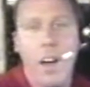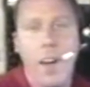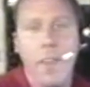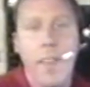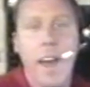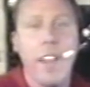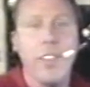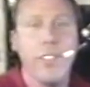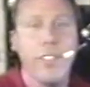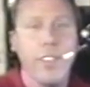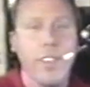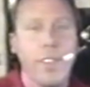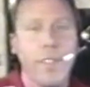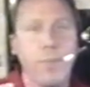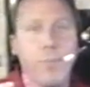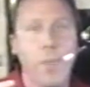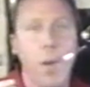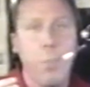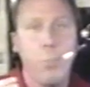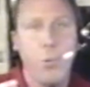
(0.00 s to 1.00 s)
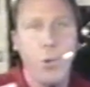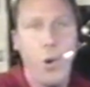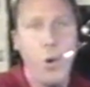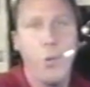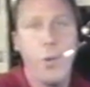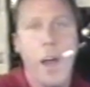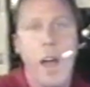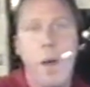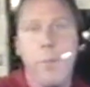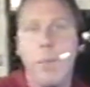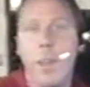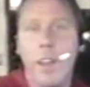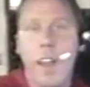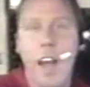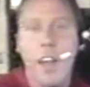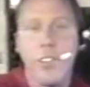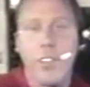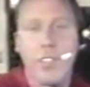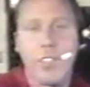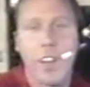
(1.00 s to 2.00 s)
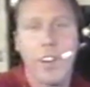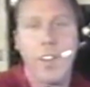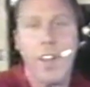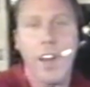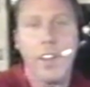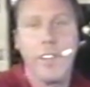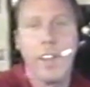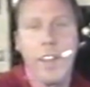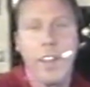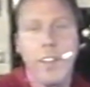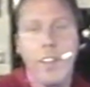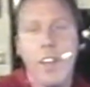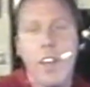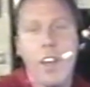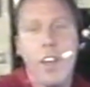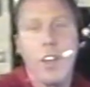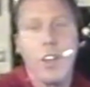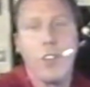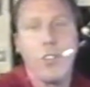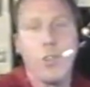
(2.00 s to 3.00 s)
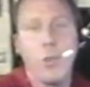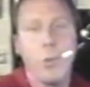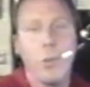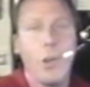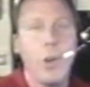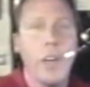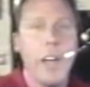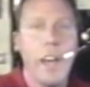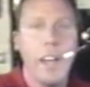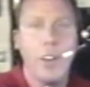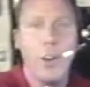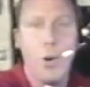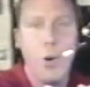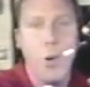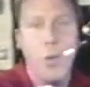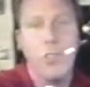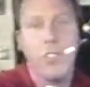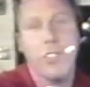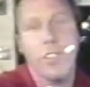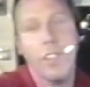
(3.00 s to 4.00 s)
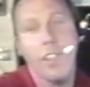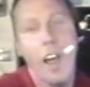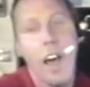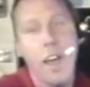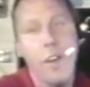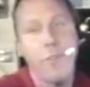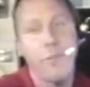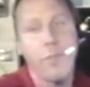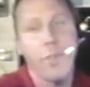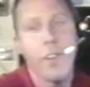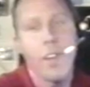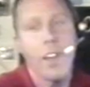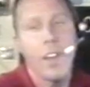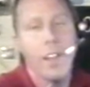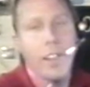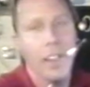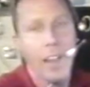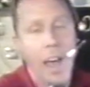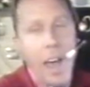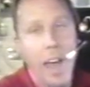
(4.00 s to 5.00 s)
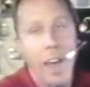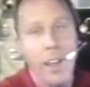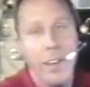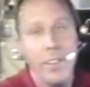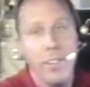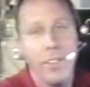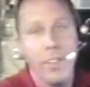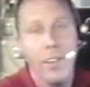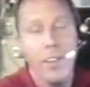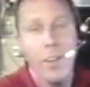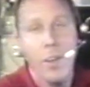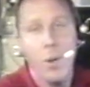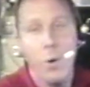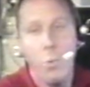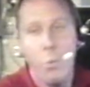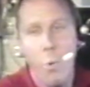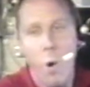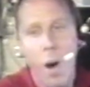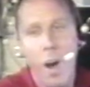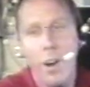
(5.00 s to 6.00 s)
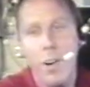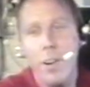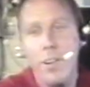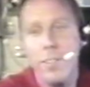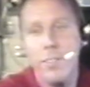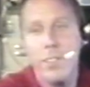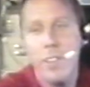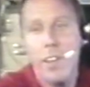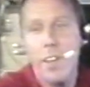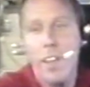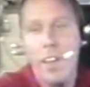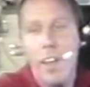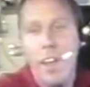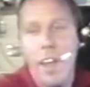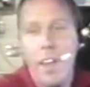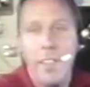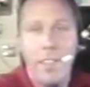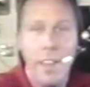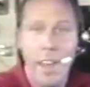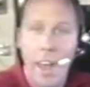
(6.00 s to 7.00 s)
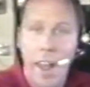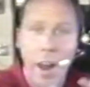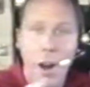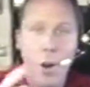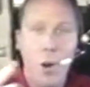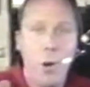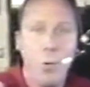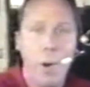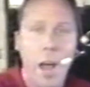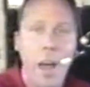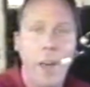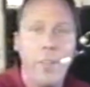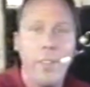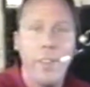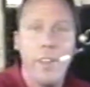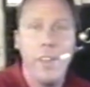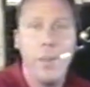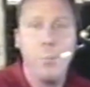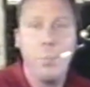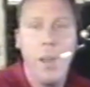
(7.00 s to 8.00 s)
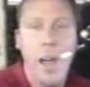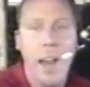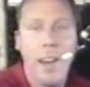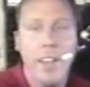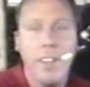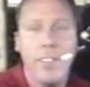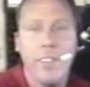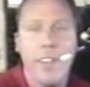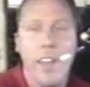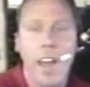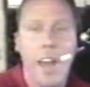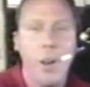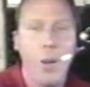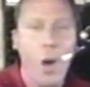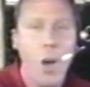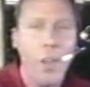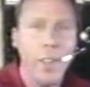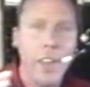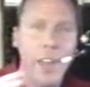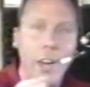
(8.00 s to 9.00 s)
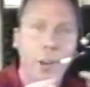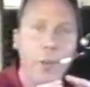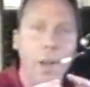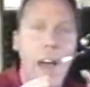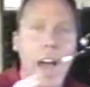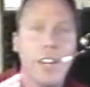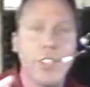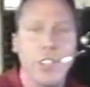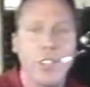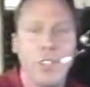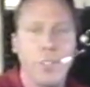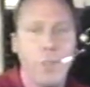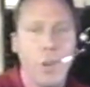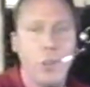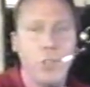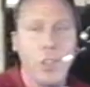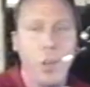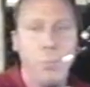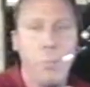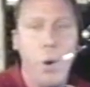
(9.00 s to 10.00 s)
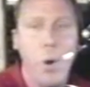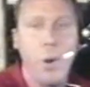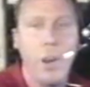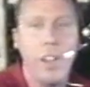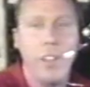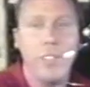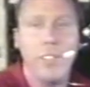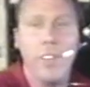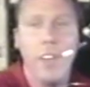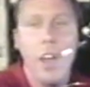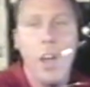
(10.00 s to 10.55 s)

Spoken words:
That's a program that NASA's conducting to look at Earth's life, land, water, the air around the planet, and all the interactions of those components.